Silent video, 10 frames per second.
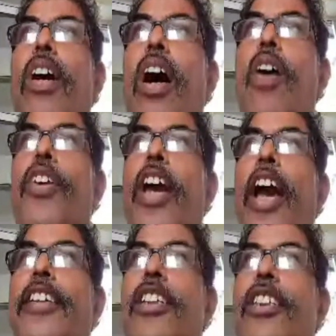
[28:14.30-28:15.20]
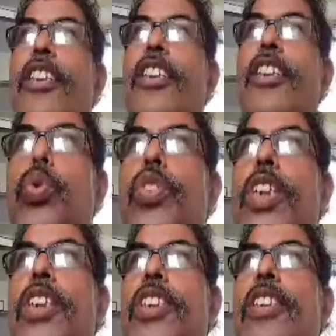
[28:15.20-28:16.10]
our attitude
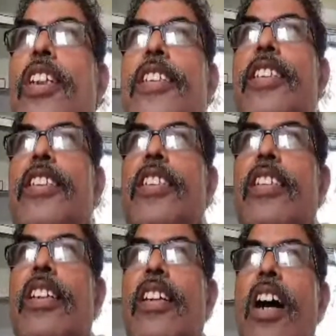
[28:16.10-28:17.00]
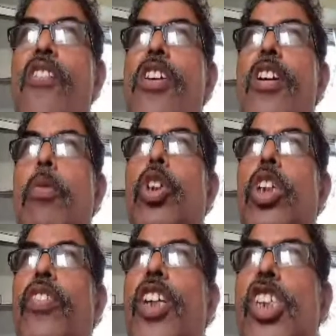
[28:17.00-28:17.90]
towards learning, our
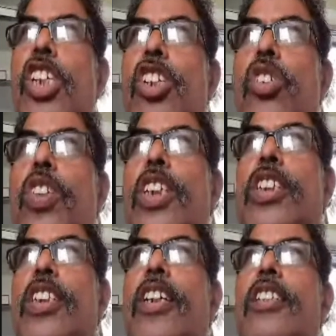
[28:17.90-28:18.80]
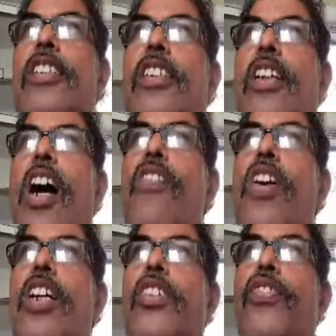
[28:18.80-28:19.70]
motivation towards learning, our
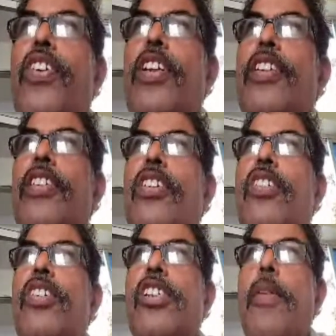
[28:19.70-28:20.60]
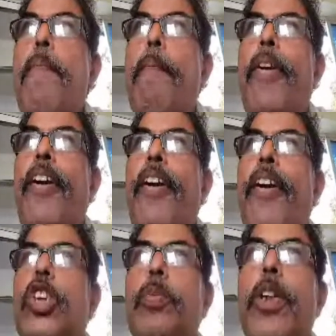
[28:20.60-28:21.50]
different contemplative
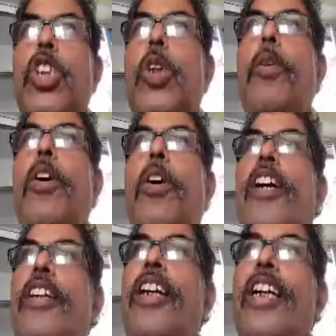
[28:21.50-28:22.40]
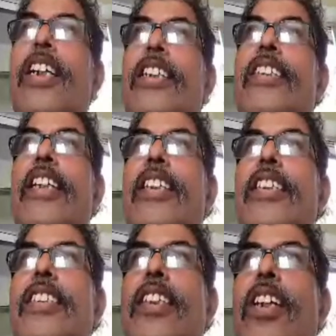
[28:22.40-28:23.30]
aspects of our learning, that is
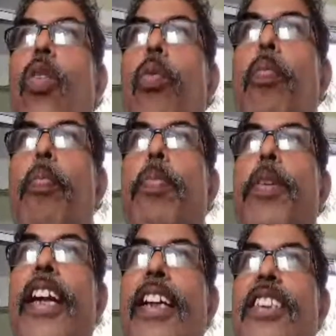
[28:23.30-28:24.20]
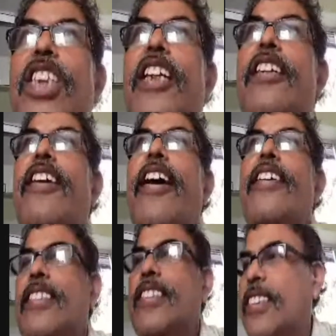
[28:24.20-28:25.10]
the biggest
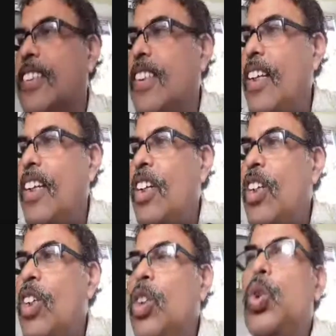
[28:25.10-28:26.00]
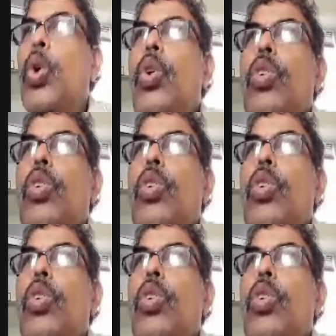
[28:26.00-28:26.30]
hindrance to